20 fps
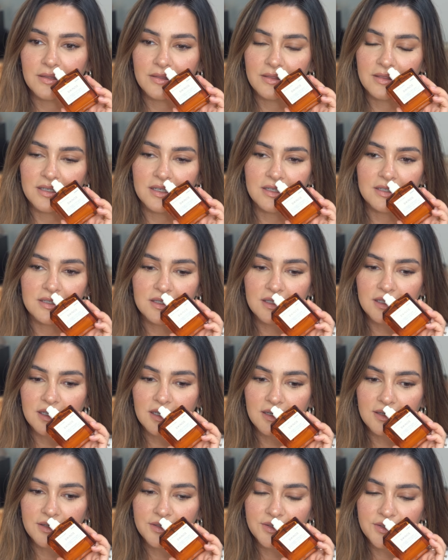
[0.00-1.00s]
this
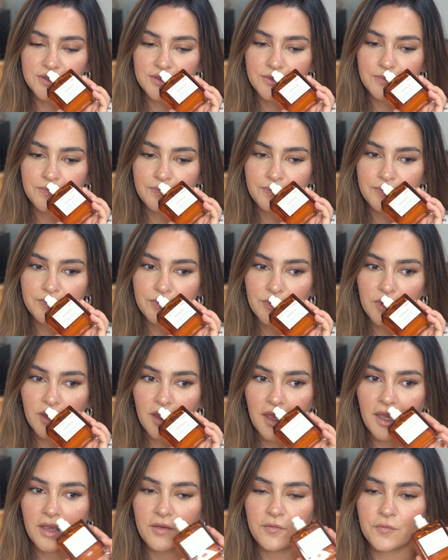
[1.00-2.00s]
is
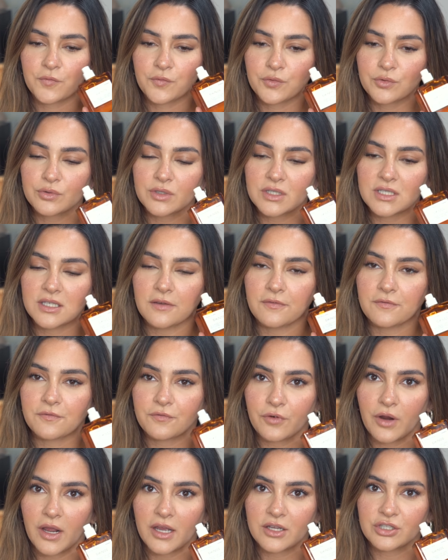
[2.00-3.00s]
a fruity,
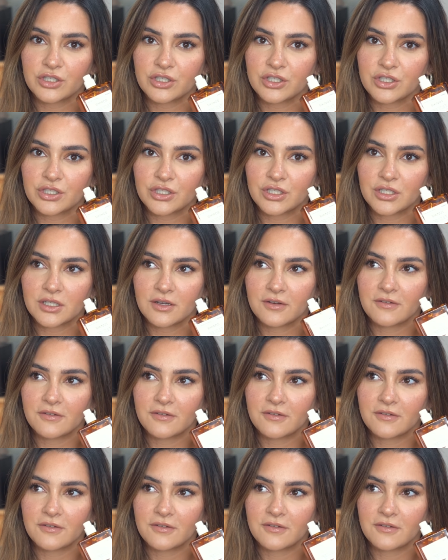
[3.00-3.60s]
fresh,